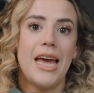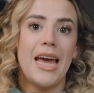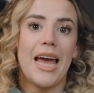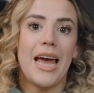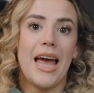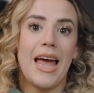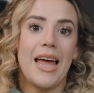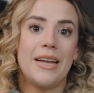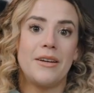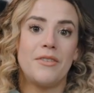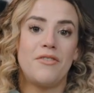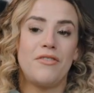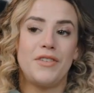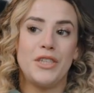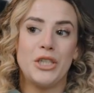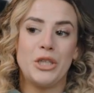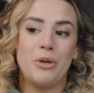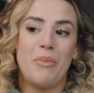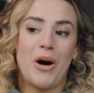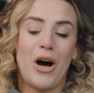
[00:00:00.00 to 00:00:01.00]
and
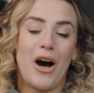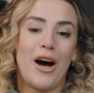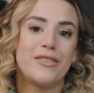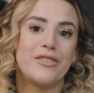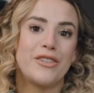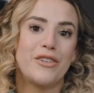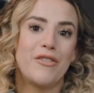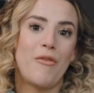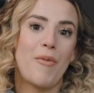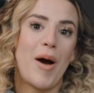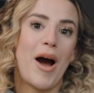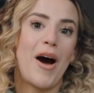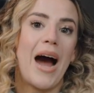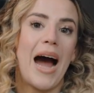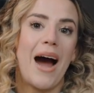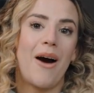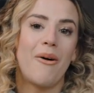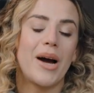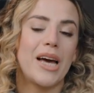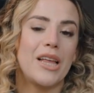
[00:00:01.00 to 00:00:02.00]
feel positive about
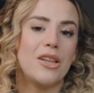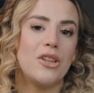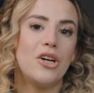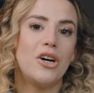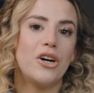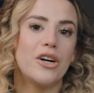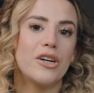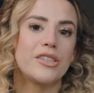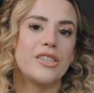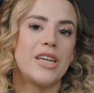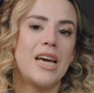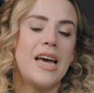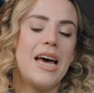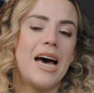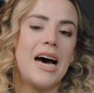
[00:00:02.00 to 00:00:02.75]
how I looked,